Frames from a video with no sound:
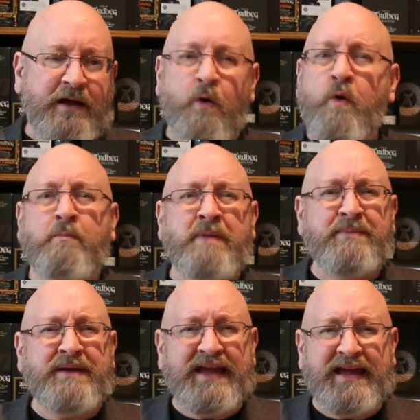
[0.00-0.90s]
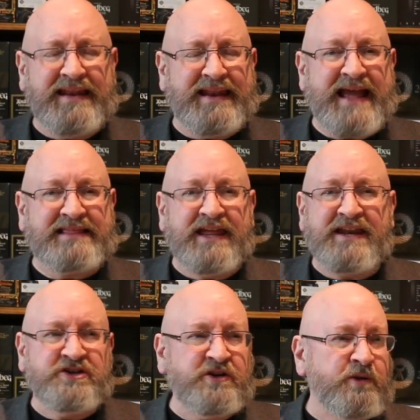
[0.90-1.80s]
Or maybe an
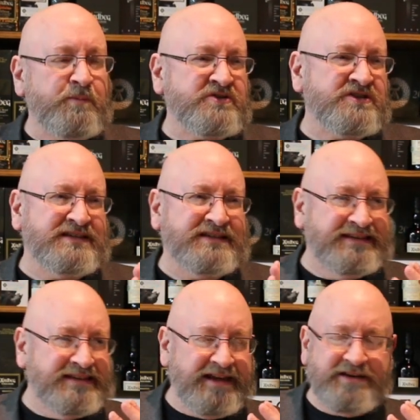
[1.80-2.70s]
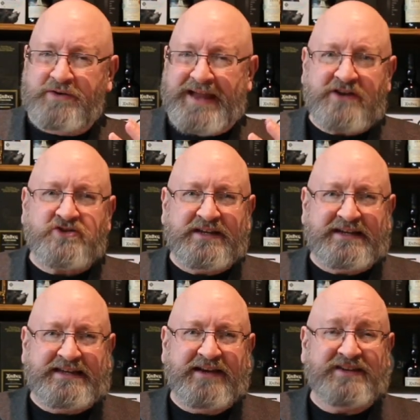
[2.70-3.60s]
athletic, you know, the person's
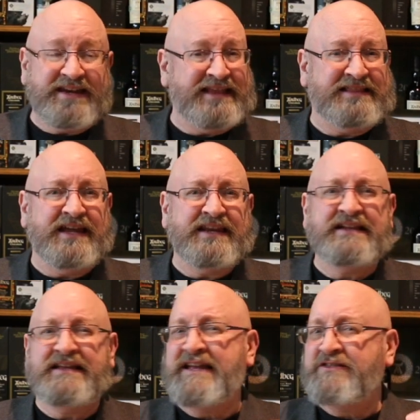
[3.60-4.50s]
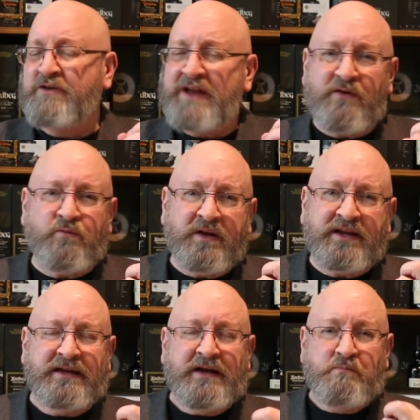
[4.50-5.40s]
naturally gifted athletically, and yet they're not
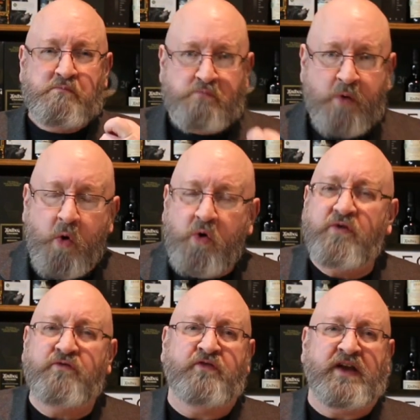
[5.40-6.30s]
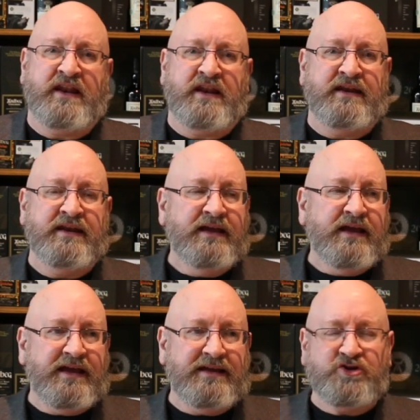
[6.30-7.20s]
really motivated
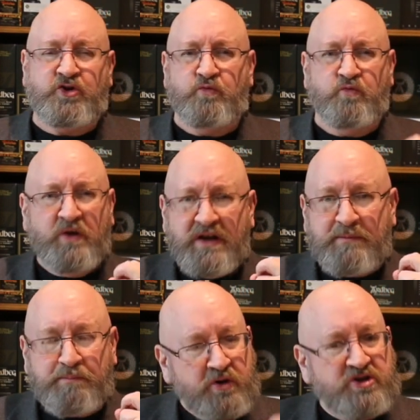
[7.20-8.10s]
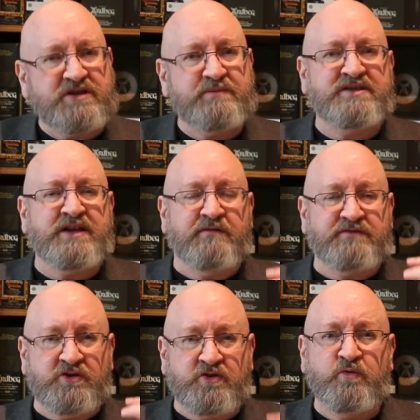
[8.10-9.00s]
to really push themselves
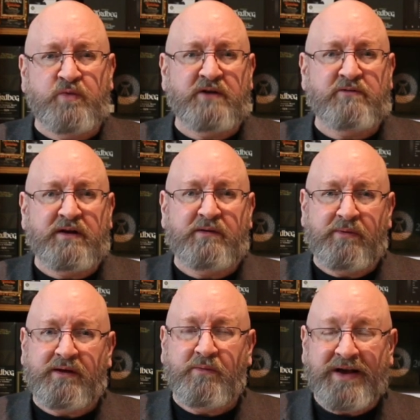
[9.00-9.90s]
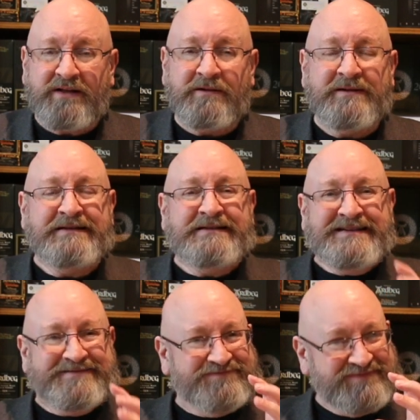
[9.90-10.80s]
and do really, really, really well.
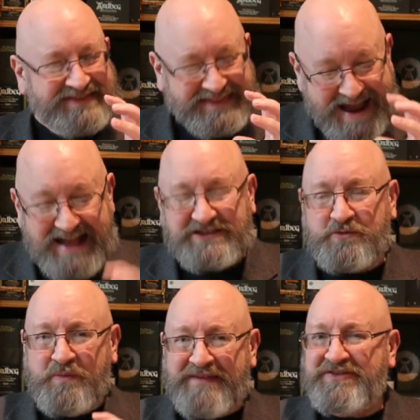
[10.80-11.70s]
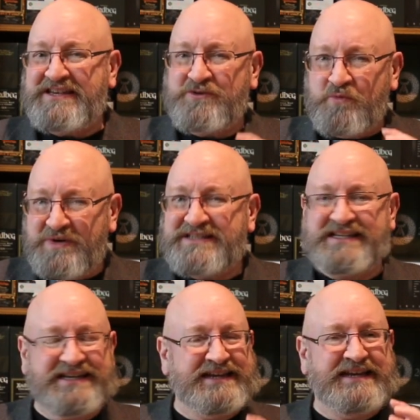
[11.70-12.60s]
That's what this
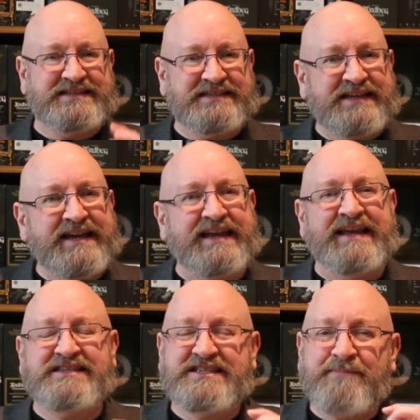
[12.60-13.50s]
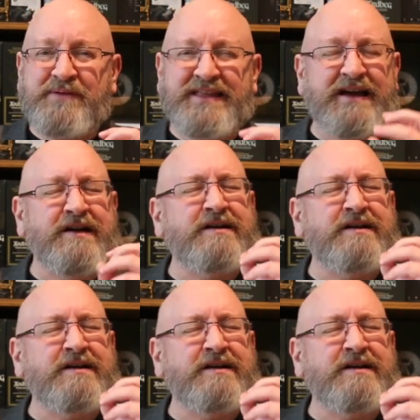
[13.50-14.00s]
whiskey is like. It's something that,